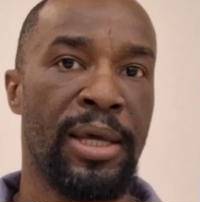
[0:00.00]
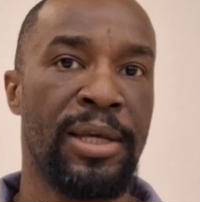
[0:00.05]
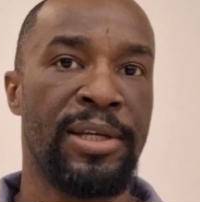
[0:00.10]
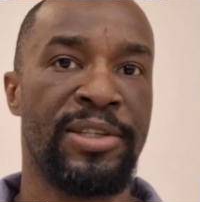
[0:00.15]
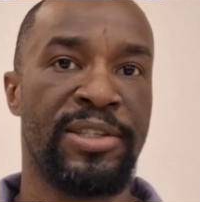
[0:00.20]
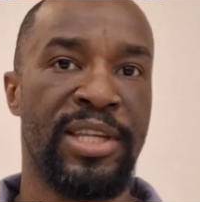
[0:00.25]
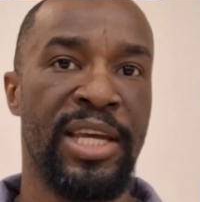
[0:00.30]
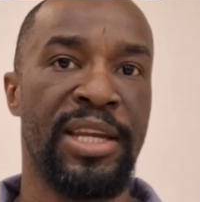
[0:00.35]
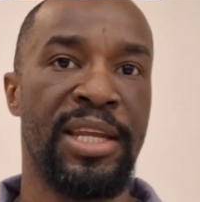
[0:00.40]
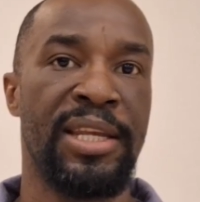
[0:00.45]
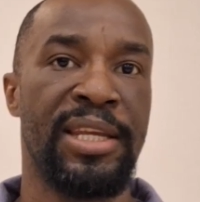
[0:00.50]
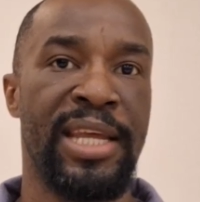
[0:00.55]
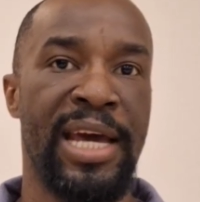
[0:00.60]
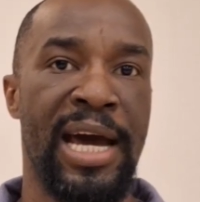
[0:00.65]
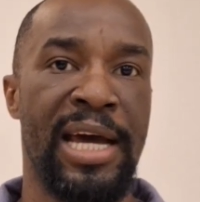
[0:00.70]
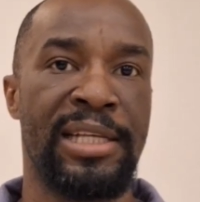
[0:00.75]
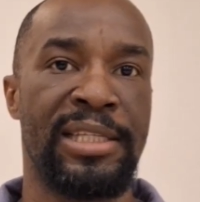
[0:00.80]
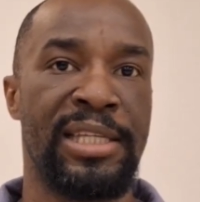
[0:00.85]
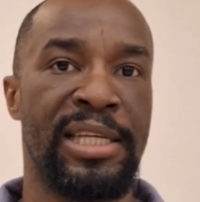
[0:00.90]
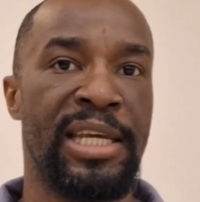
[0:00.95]
stating
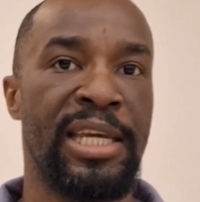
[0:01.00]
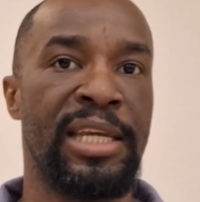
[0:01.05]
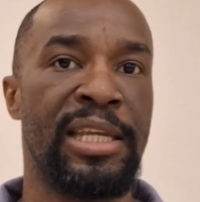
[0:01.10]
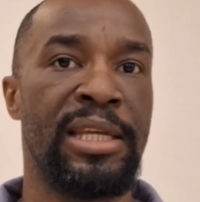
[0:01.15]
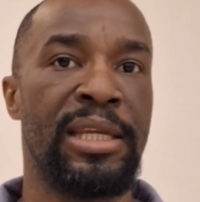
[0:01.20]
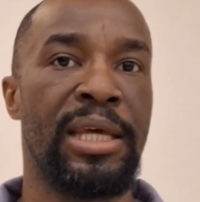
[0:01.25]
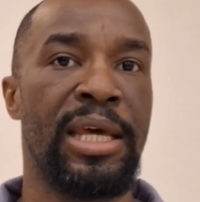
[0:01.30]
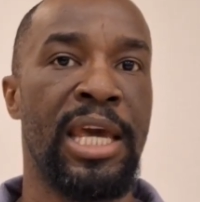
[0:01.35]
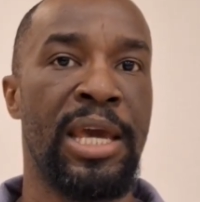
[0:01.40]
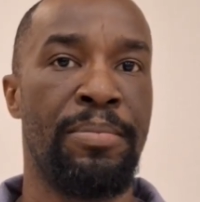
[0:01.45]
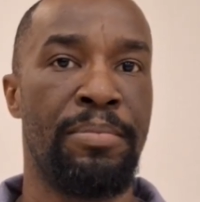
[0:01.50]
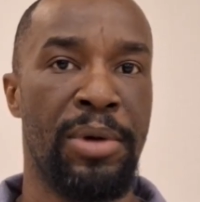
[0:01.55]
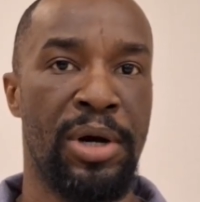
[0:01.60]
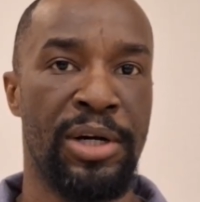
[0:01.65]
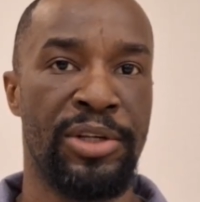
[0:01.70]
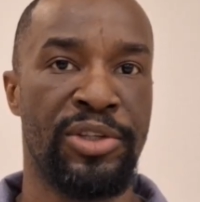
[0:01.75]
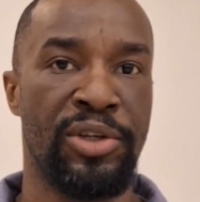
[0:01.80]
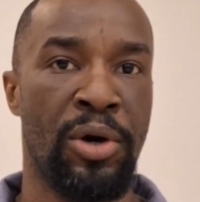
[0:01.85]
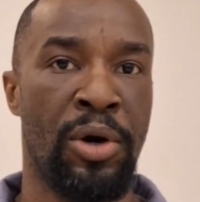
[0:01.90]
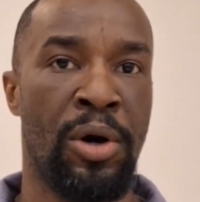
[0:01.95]
that in a
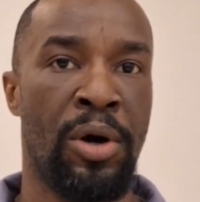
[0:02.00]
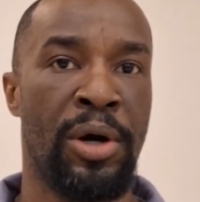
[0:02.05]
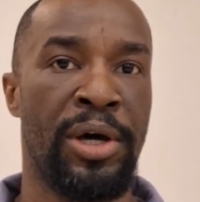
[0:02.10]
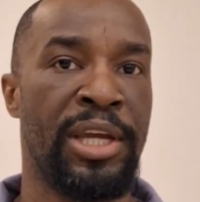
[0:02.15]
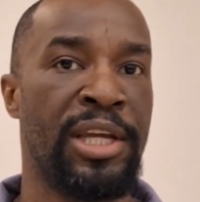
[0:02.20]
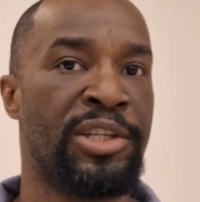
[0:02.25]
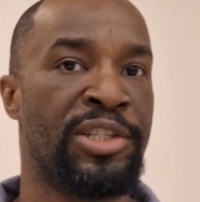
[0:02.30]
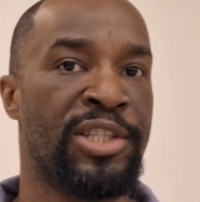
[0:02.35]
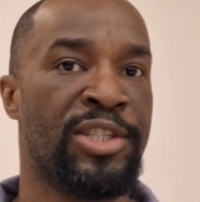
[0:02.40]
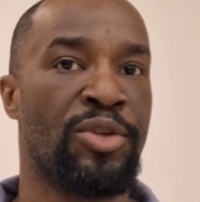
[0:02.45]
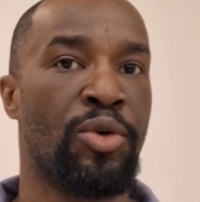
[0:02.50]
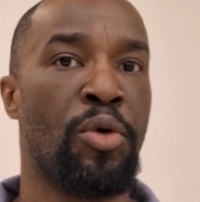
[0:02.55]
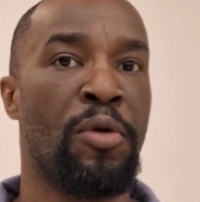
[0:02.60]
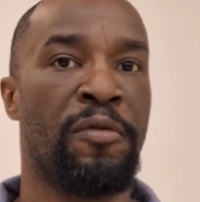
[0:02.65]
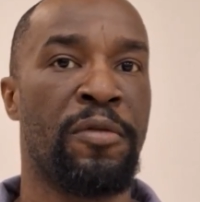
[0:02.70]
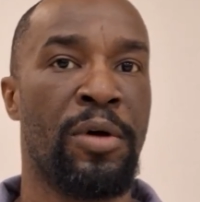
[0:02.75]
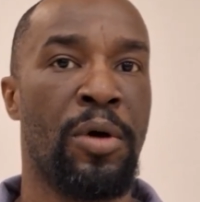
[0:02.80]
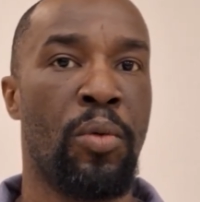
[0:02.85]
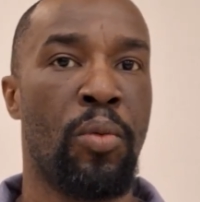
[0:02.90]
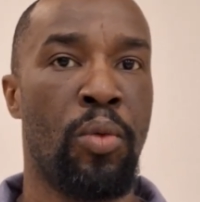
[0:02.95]
month or in just
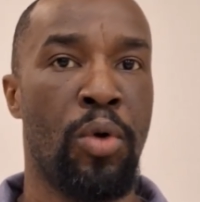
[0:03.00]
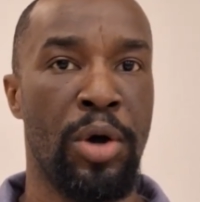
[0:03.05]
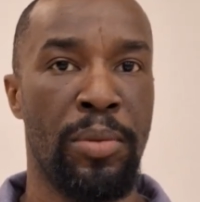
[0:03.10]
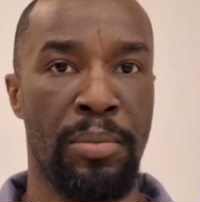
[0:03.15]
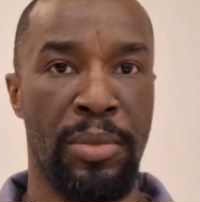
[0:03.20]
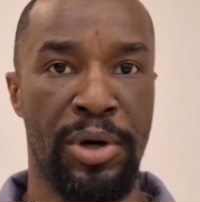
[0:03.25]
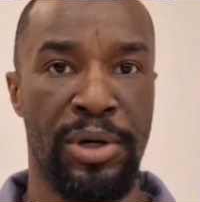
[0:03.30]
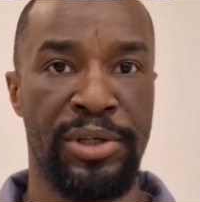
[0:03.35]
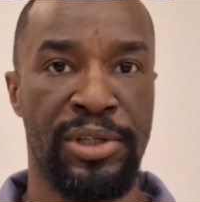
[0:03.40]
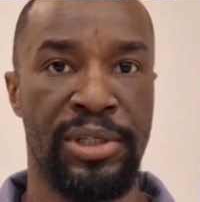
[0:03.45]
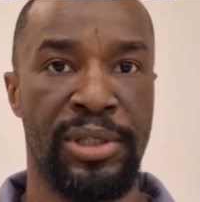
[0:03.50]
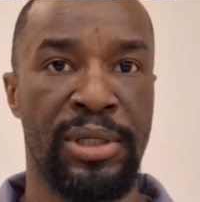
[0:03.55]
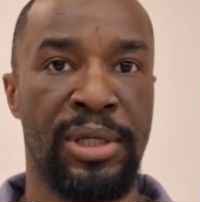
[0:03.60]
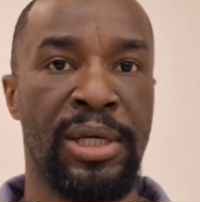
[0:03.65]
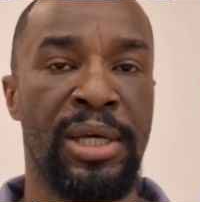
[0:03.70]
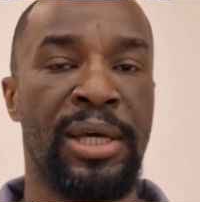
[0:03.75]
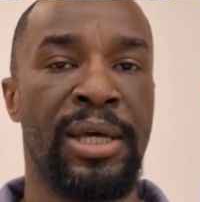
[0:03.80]
over 1 month,